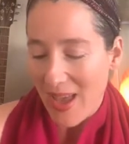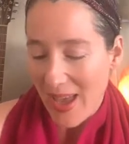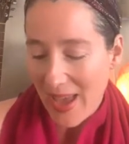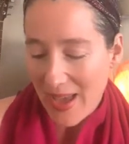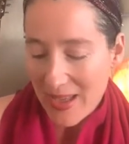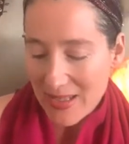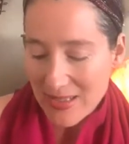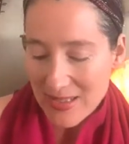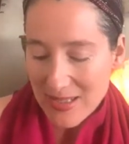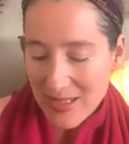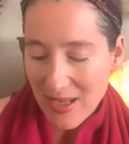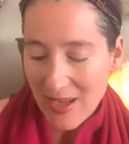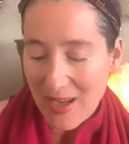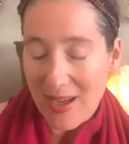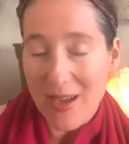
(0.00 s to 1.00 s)
and
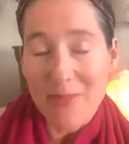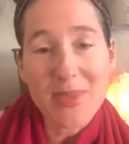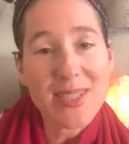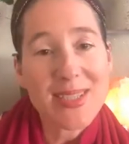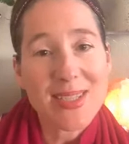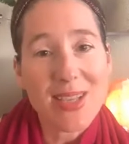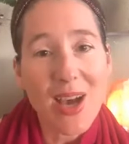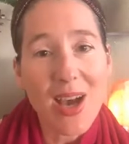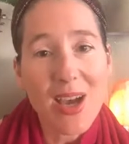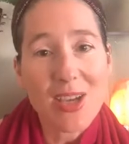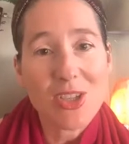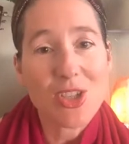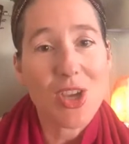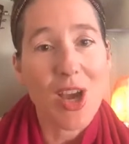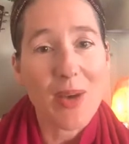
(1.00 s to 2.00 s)
a
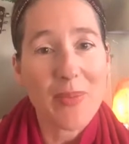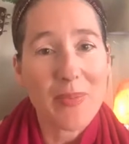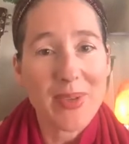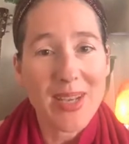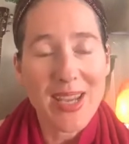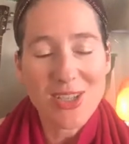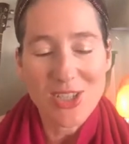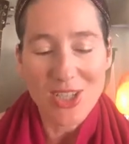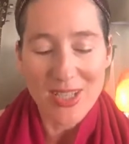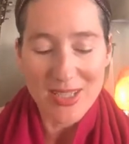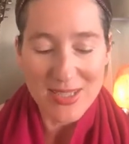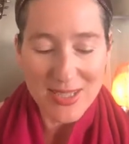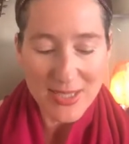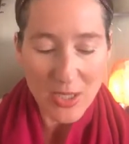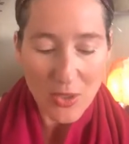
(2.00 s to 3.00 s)
massage combination.
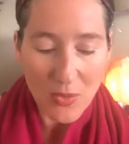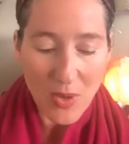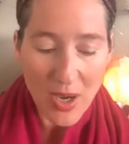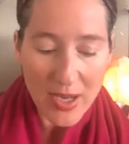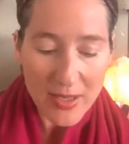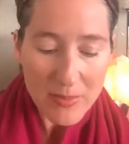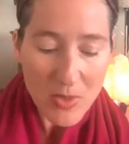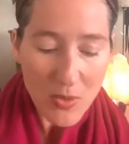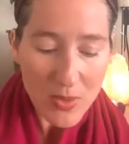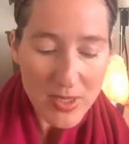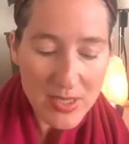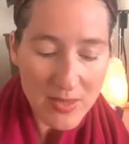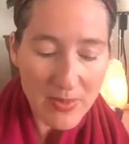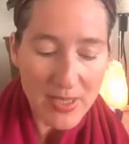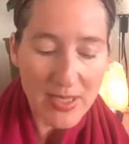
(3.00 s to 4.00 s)
So I am going
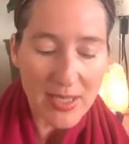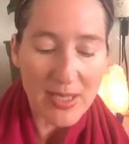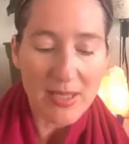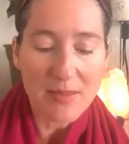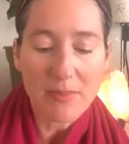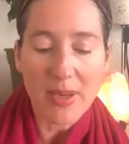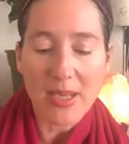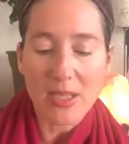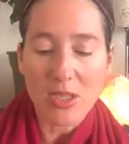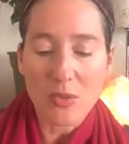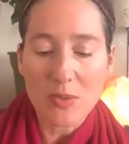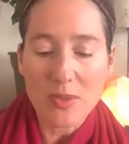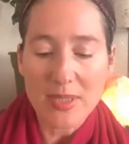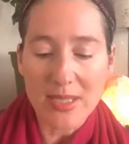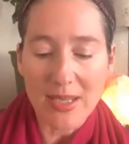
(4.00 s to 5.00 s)
to begin by
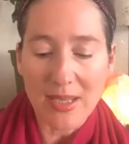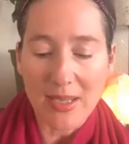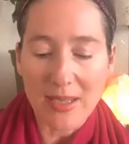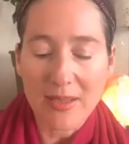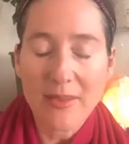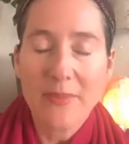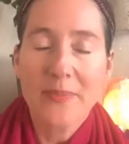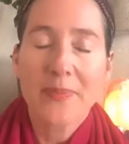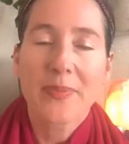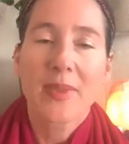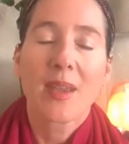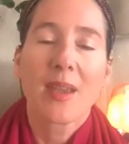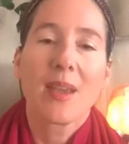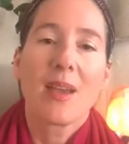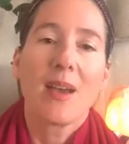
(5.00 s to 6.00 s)
using
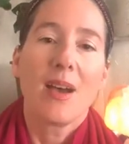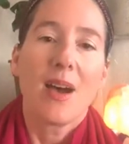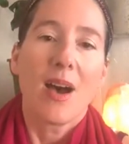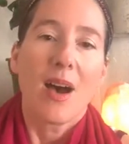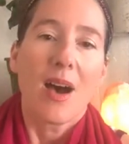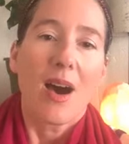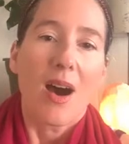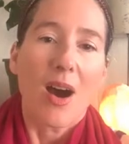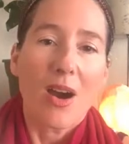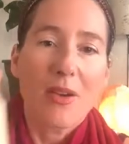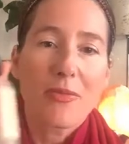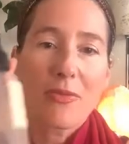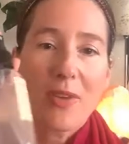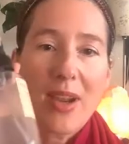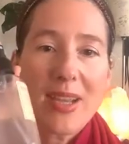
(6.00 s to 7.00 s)
our
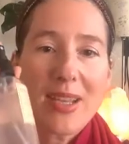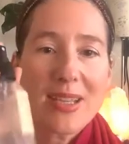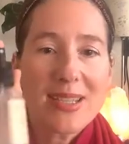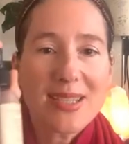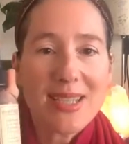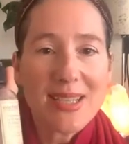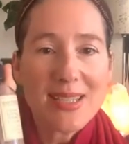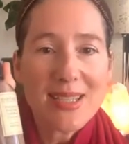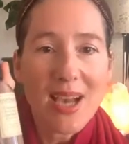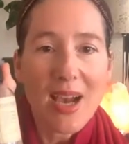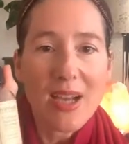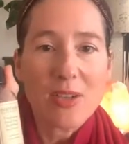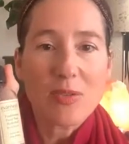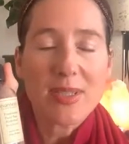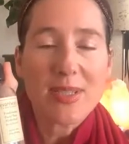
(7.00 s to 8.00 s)
frankincense
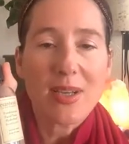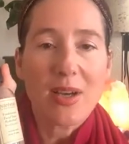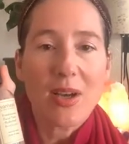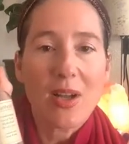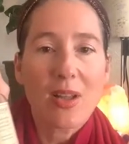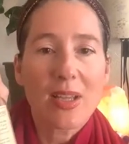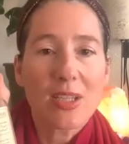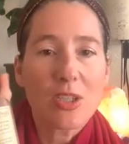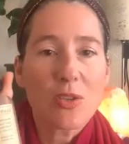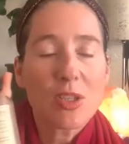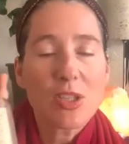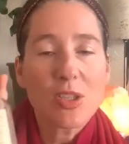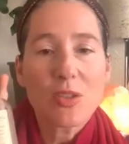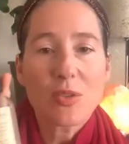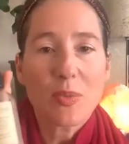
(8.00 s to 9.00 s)
hydrosol, and you
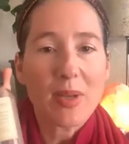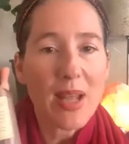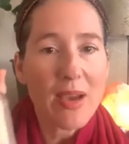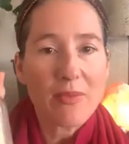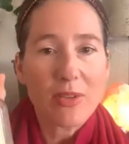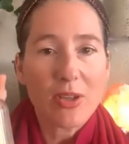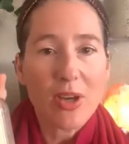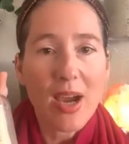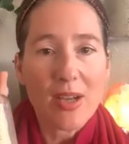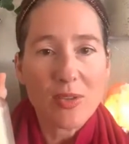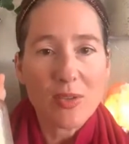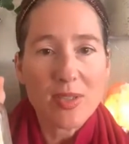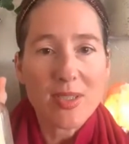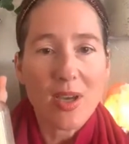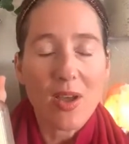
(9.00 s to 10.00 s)
can use whatever
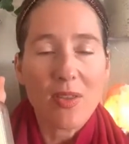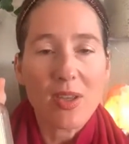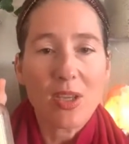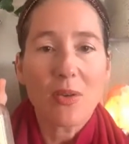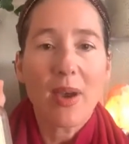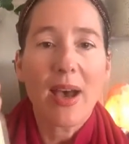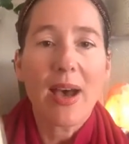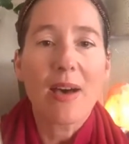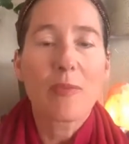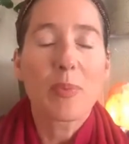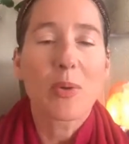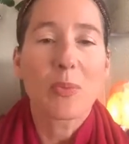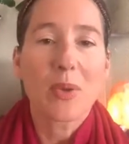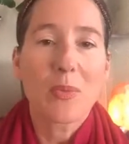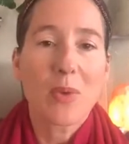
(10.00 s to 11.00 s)
hydrosol that you have,
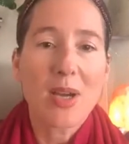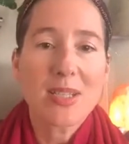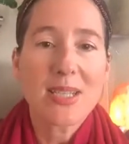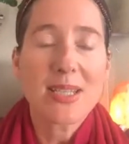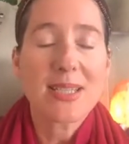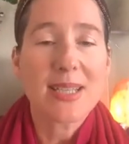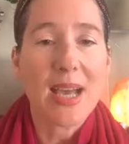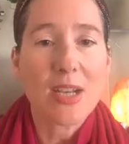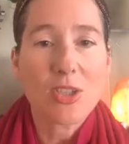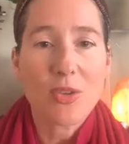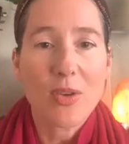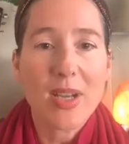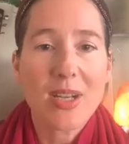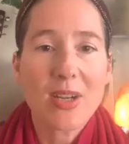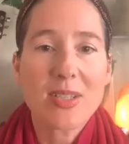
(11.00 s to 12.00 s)
but we want to
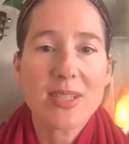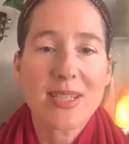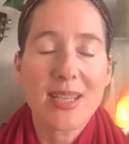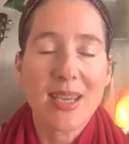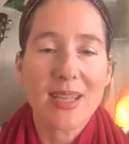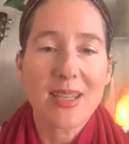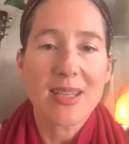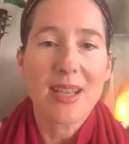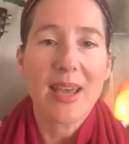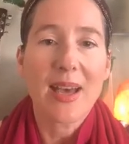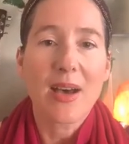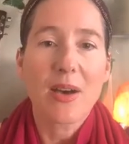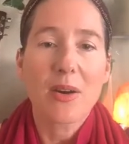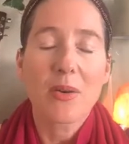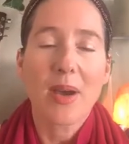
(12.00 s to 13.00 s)
saturate our skin
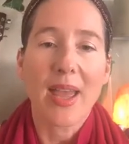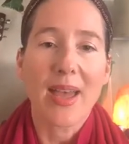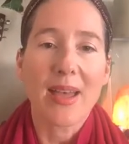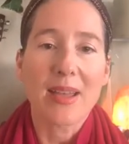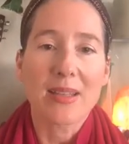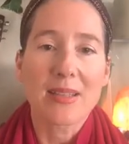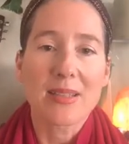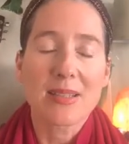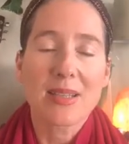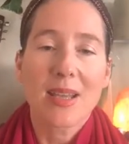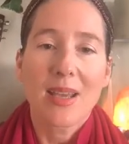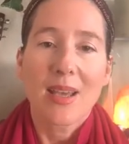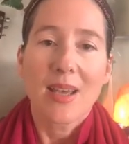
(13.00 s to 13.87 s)
now and